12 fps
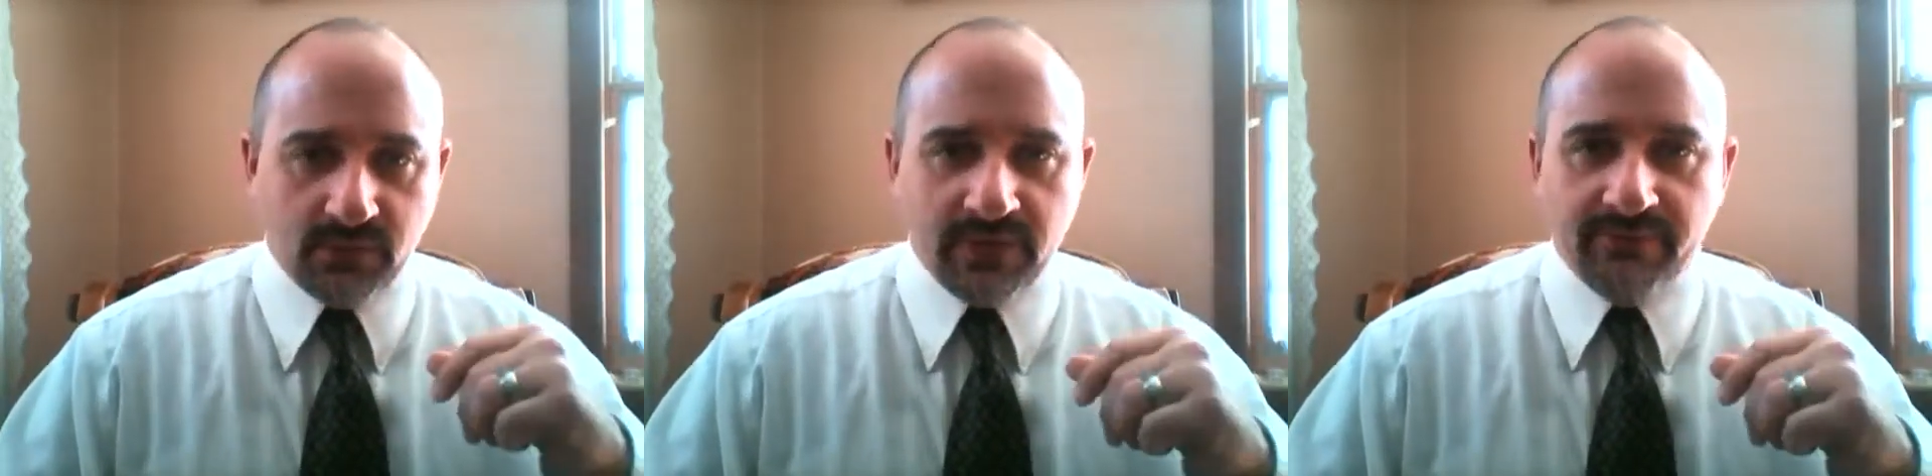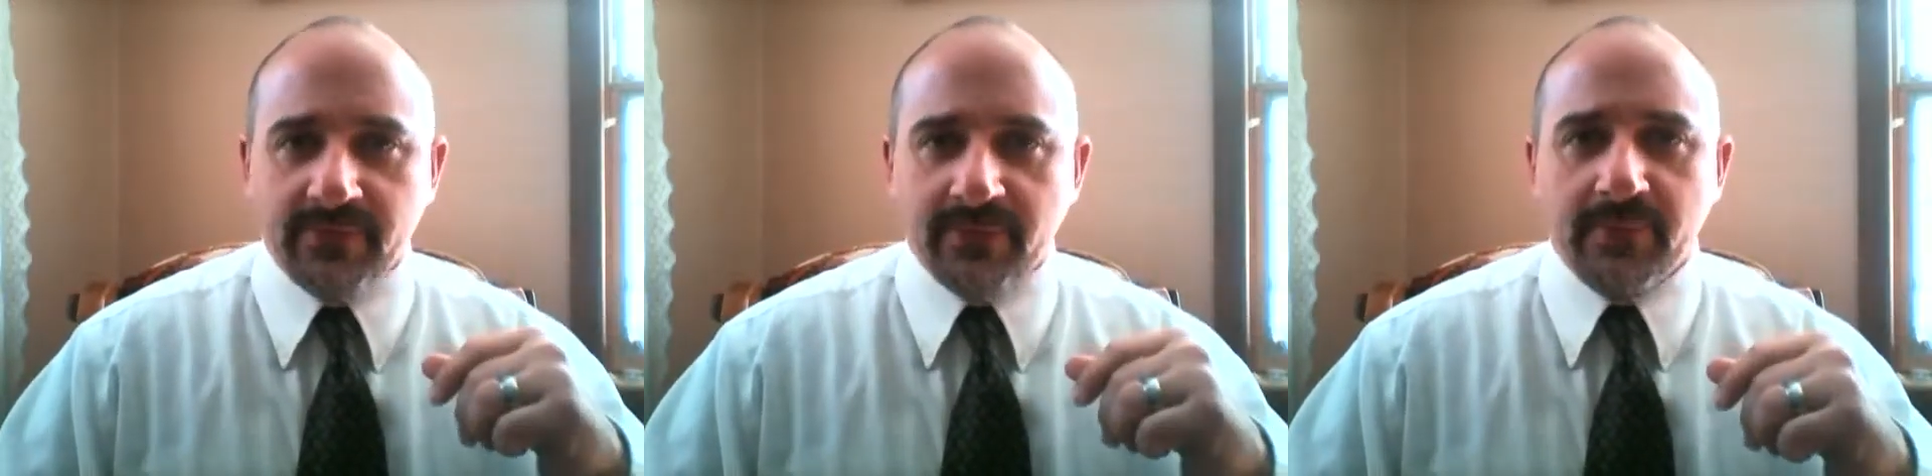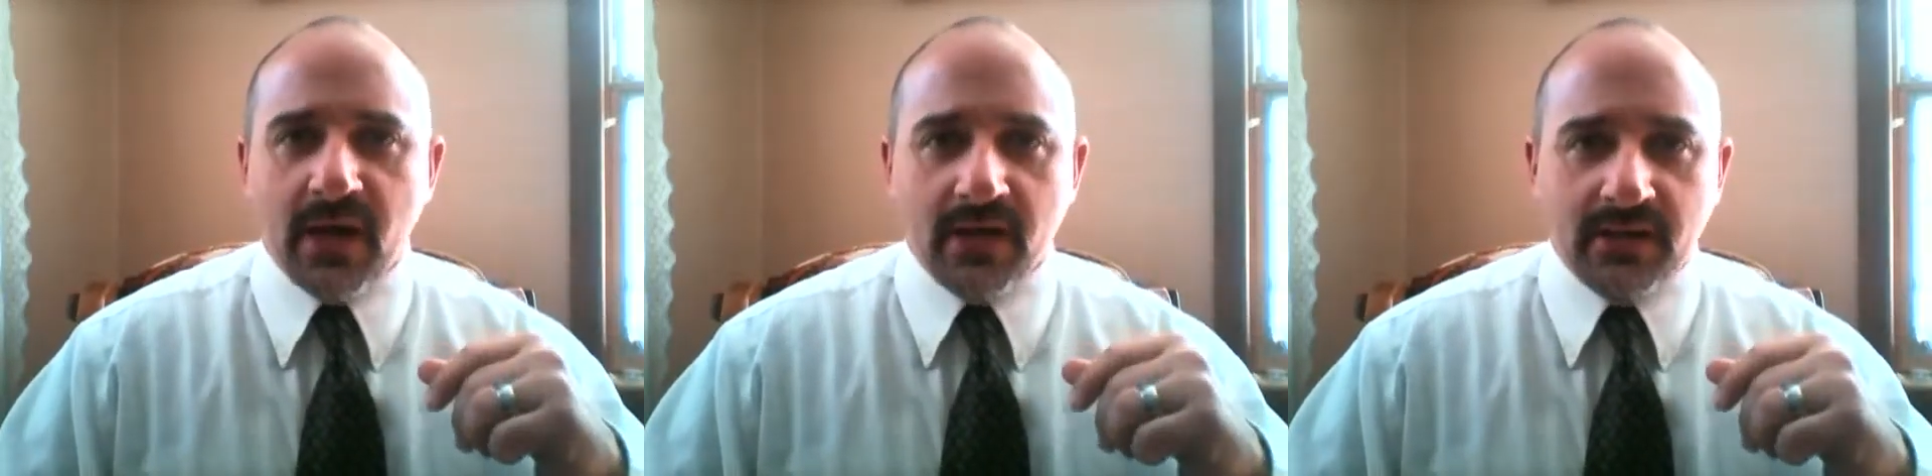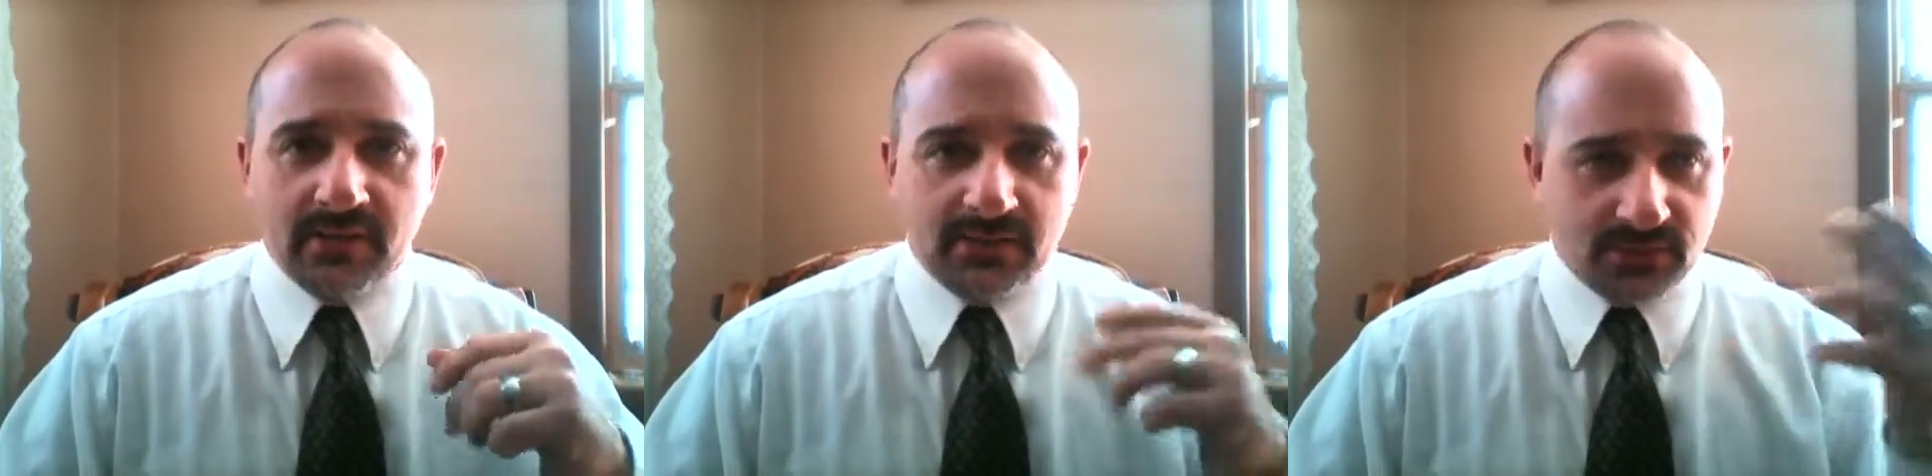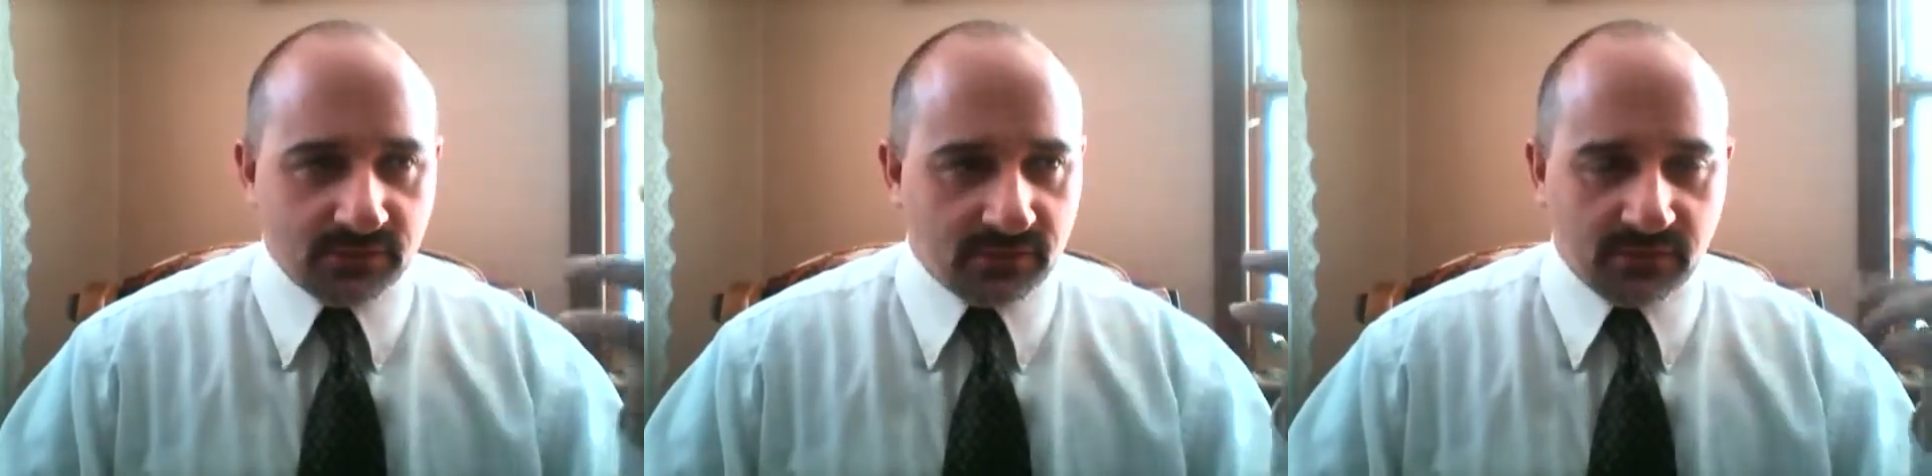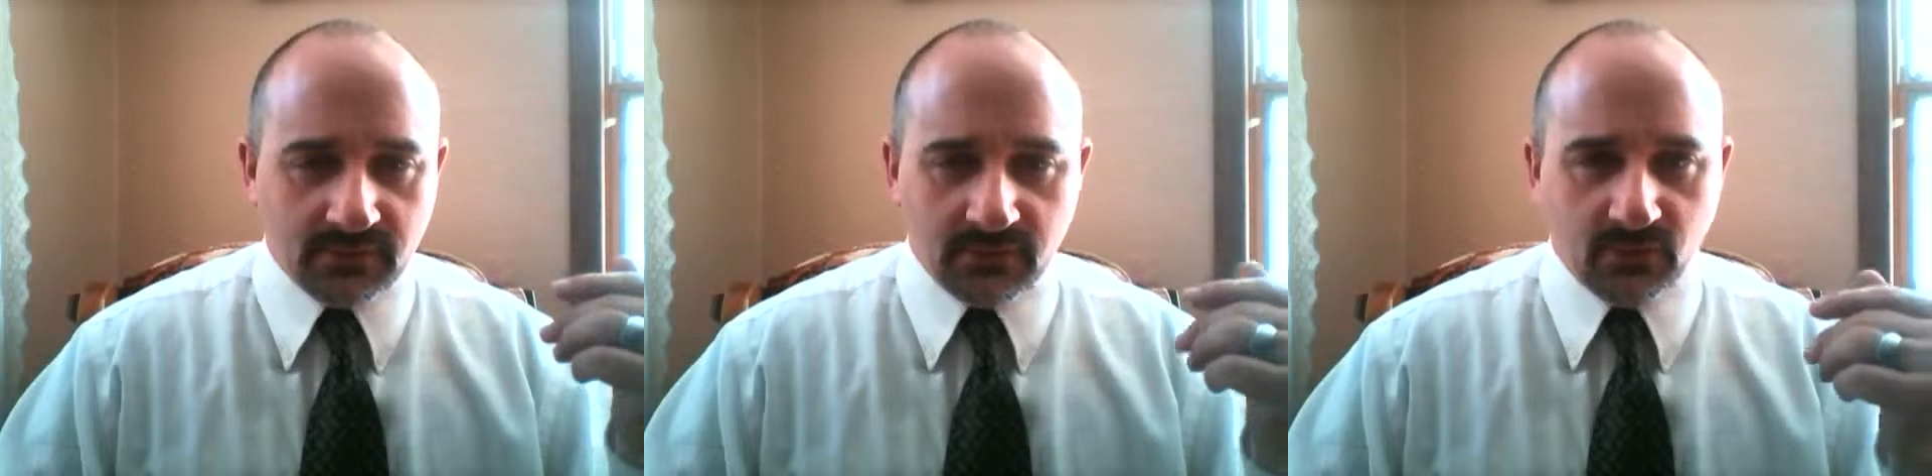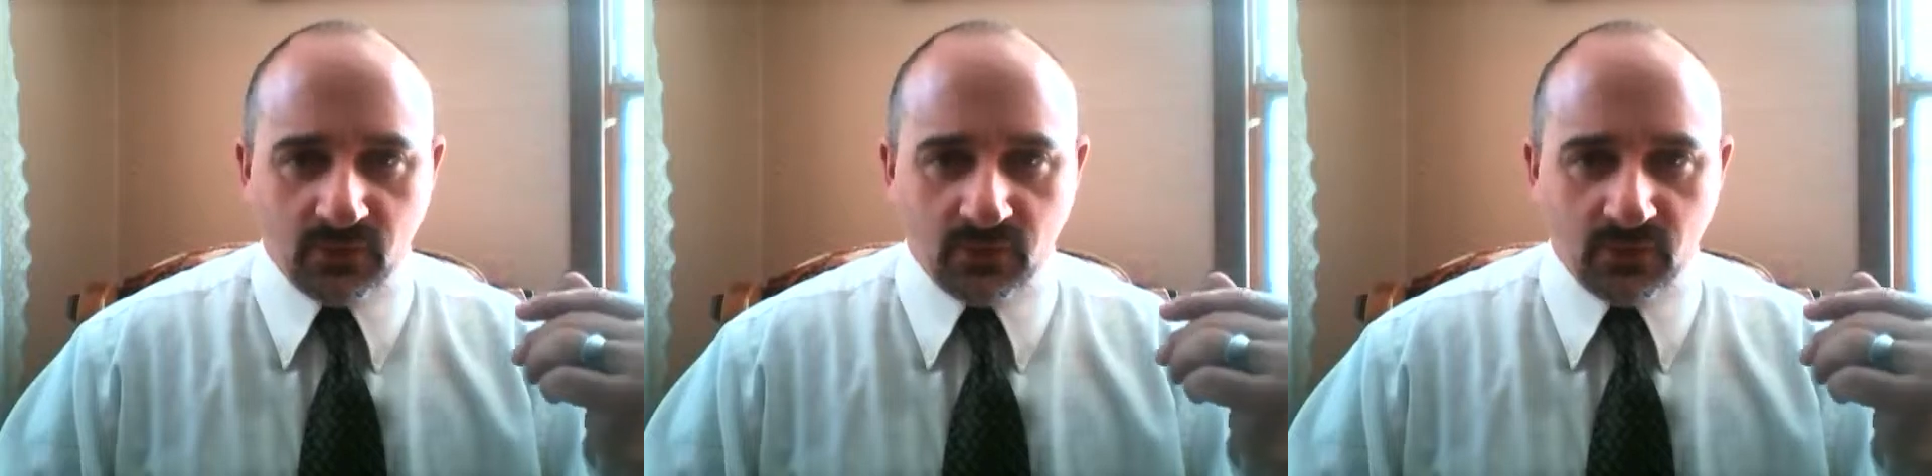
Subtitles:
government bodies or